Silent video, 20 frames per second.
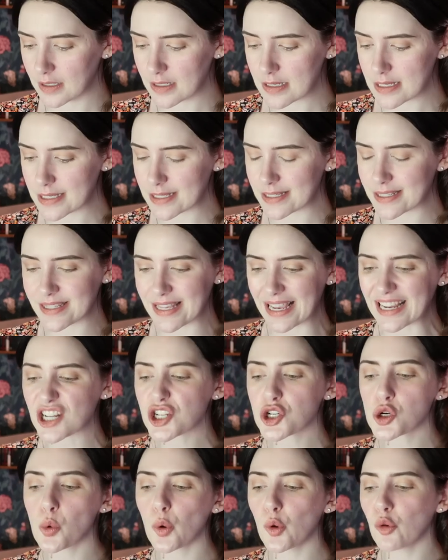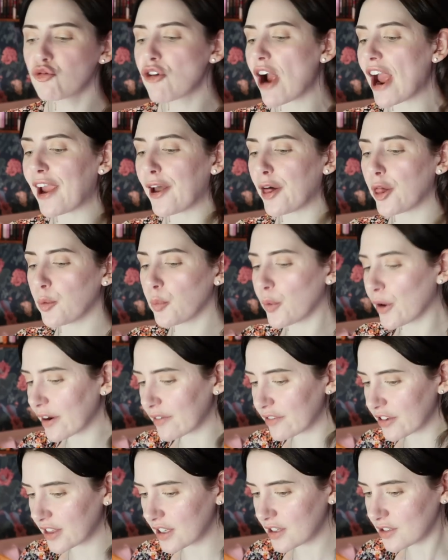sexual realm where
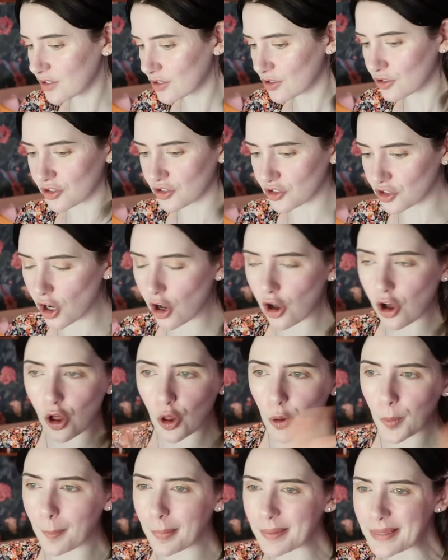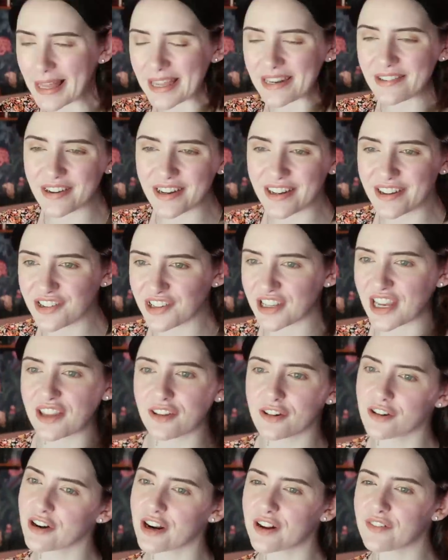everything's just all blended in
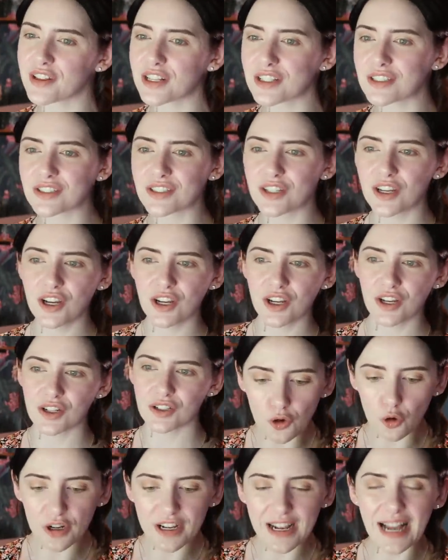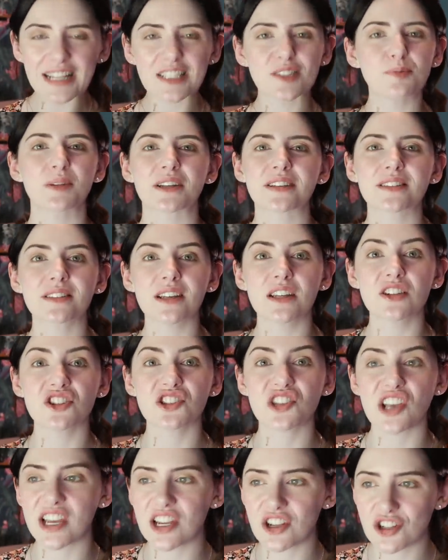together and everything's an orgasmic
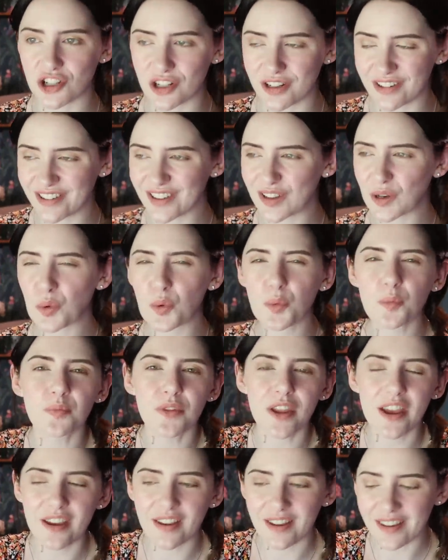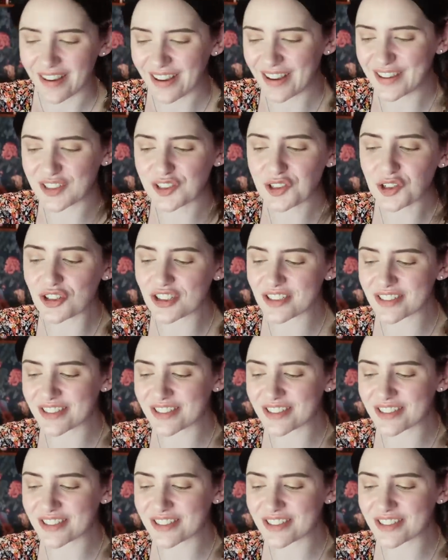sensation, you know, I